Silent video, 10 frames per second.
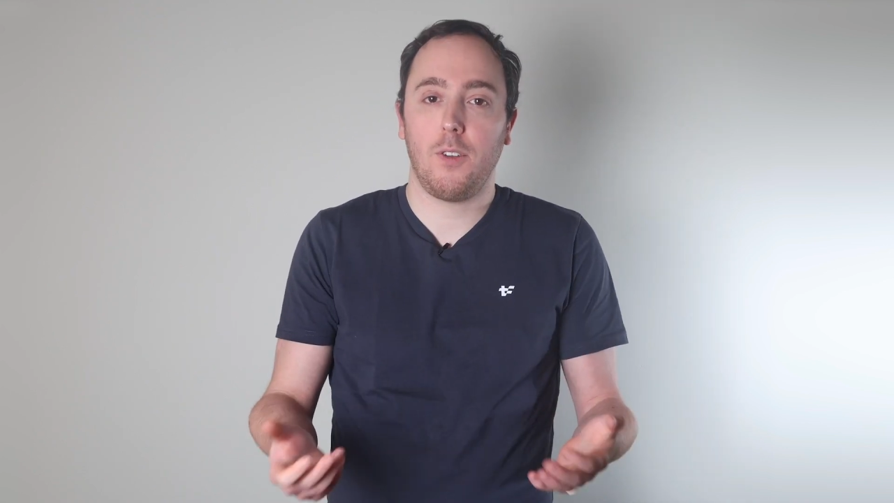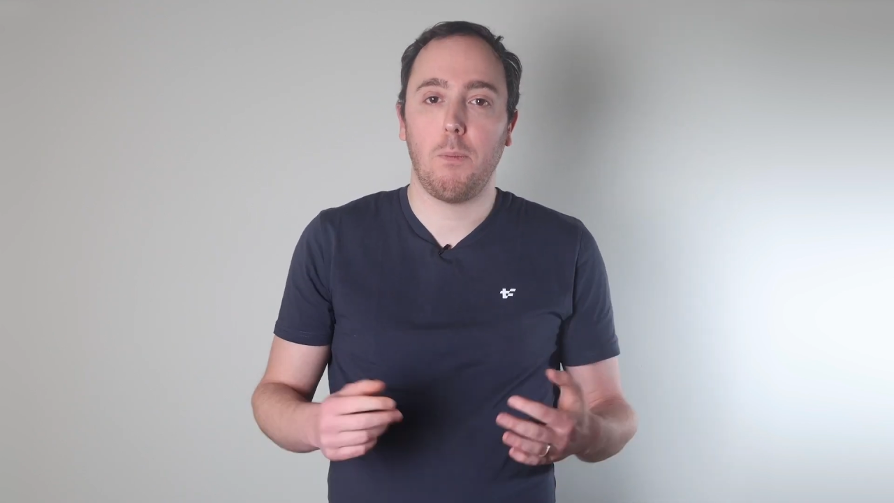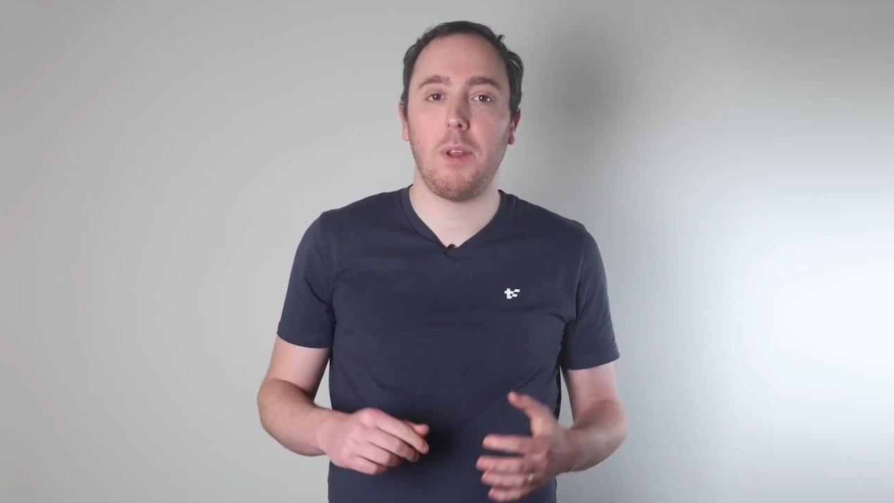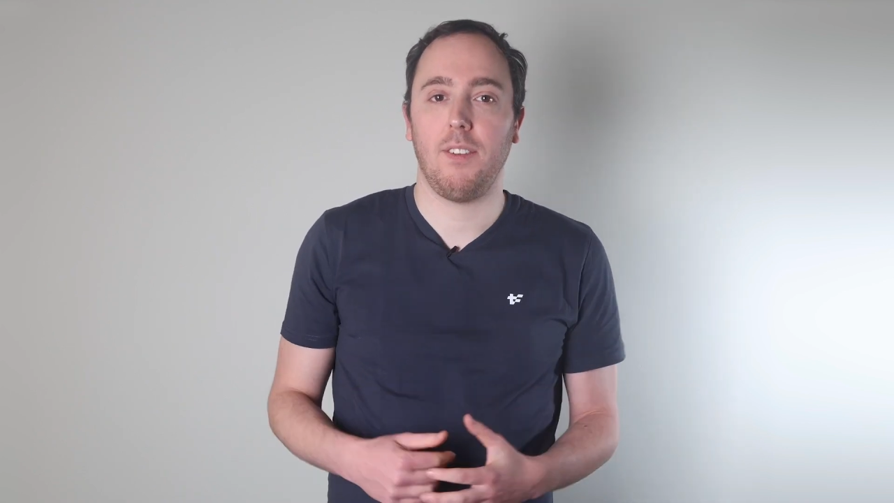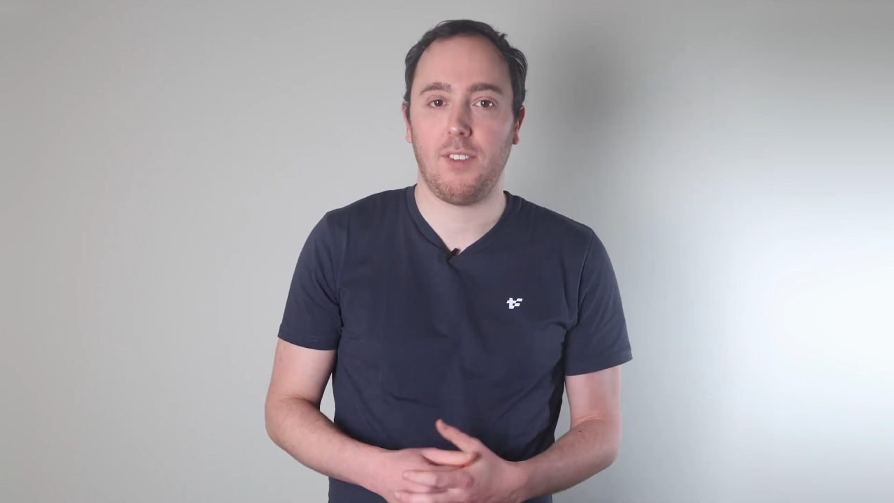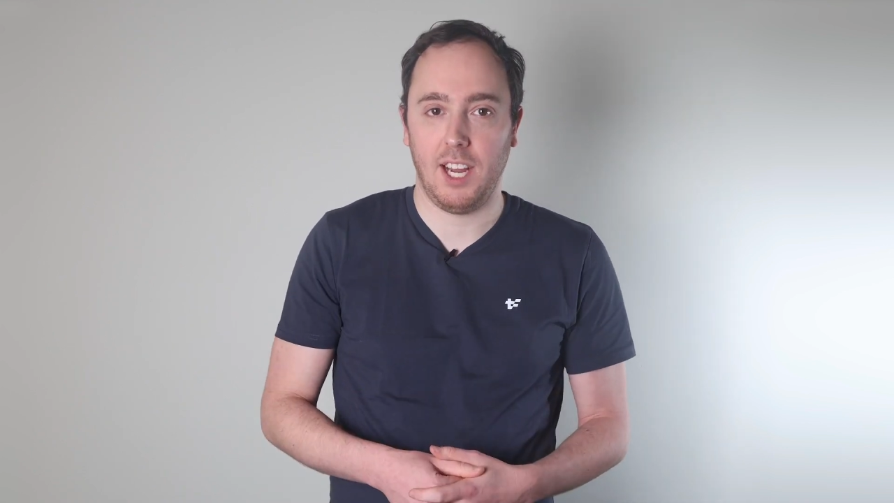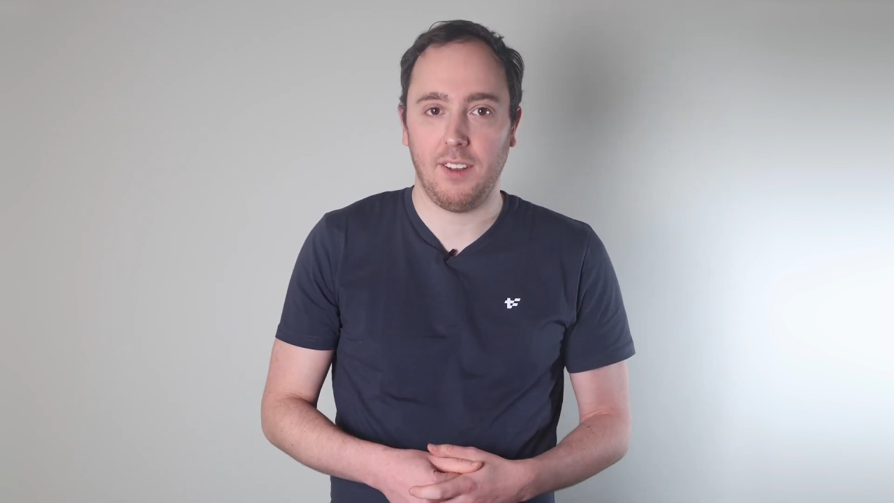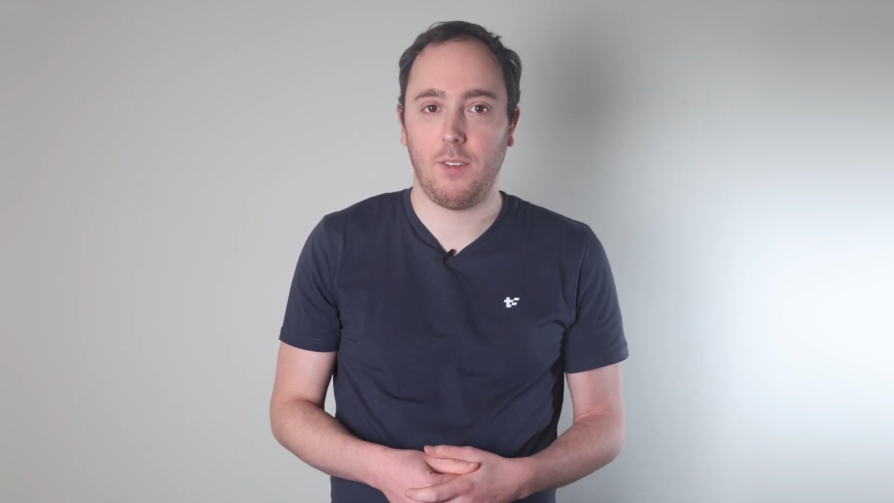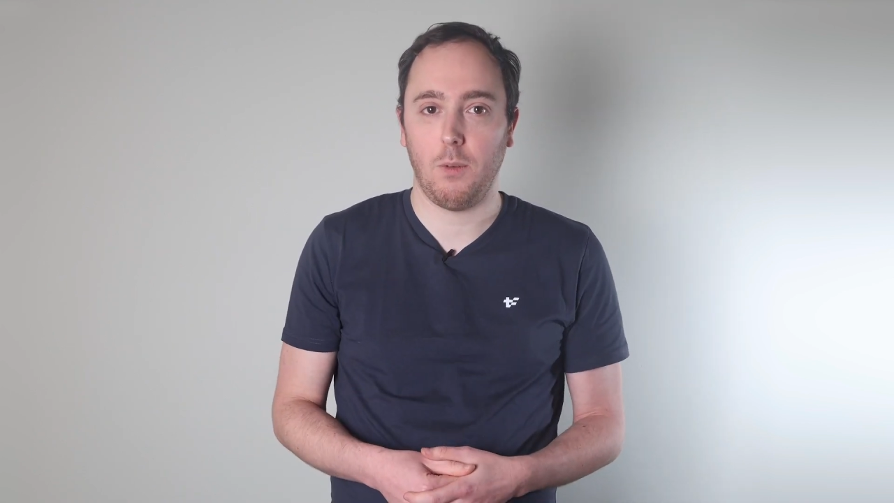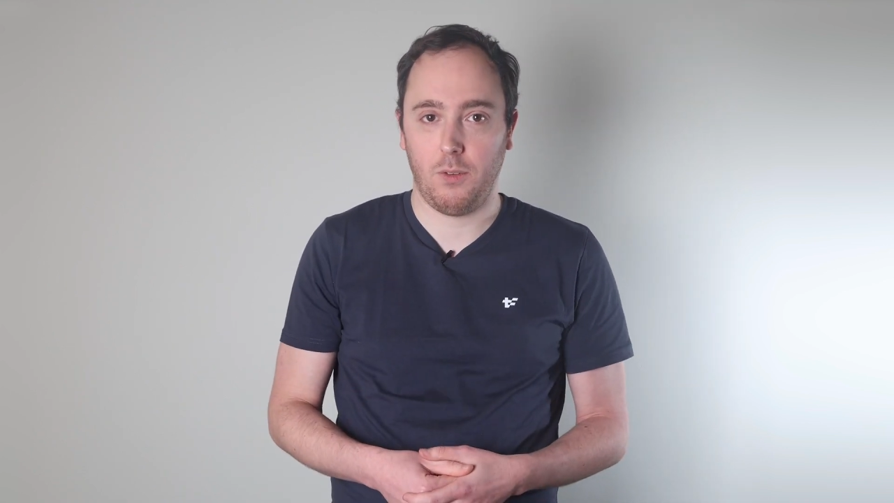to be
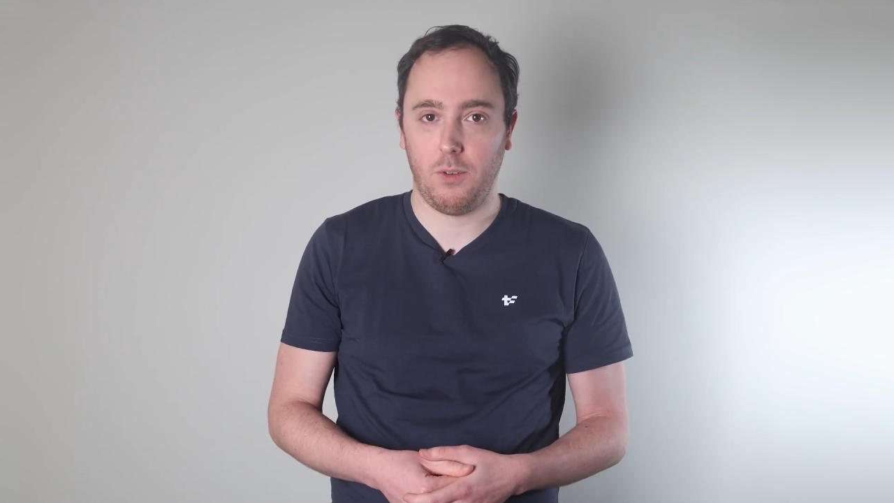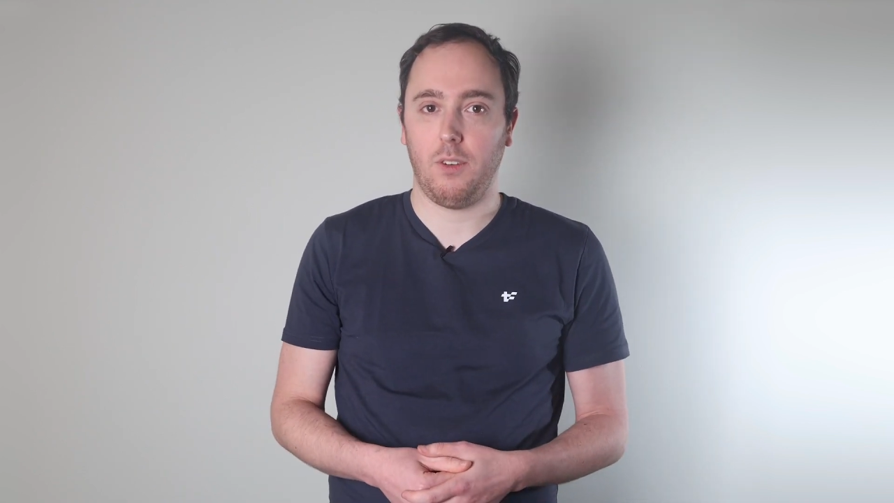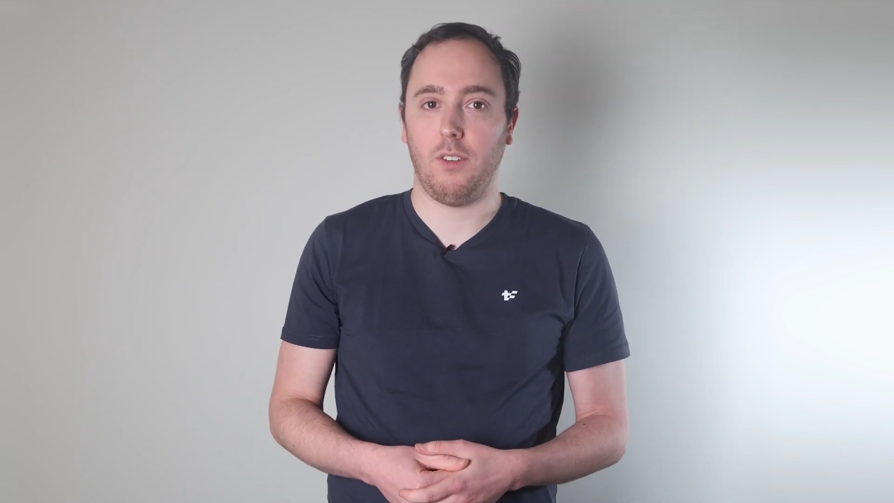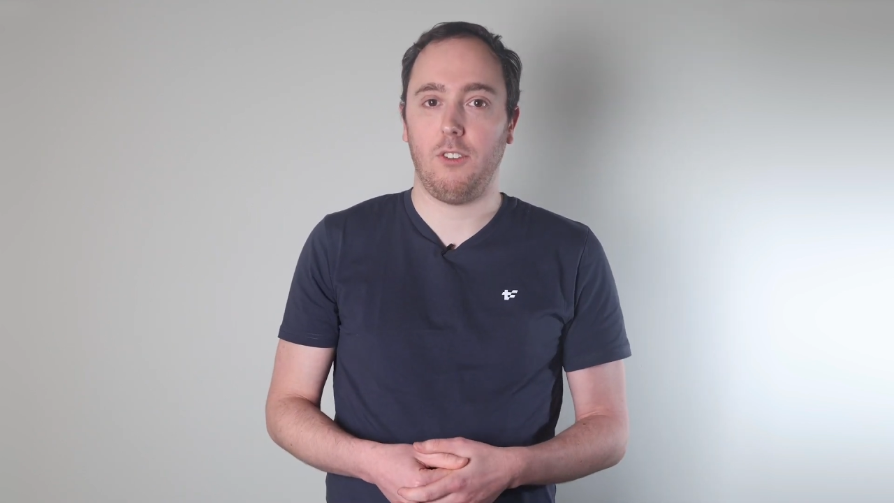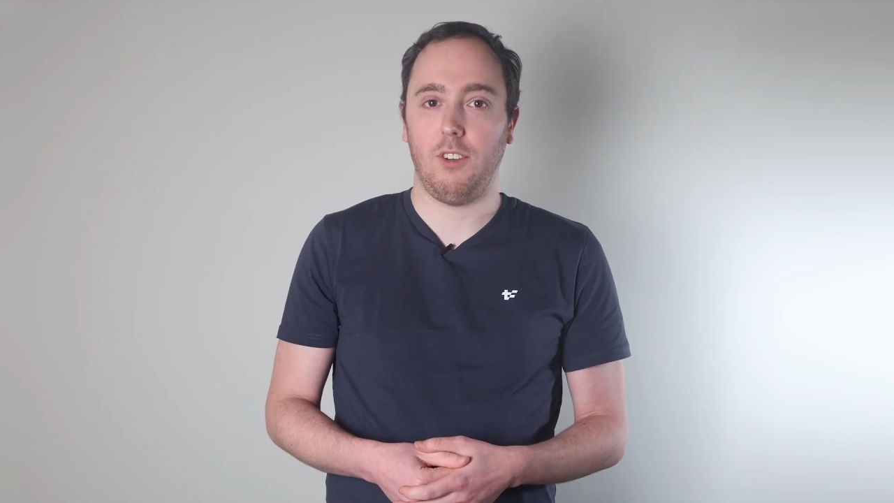assigned to a certain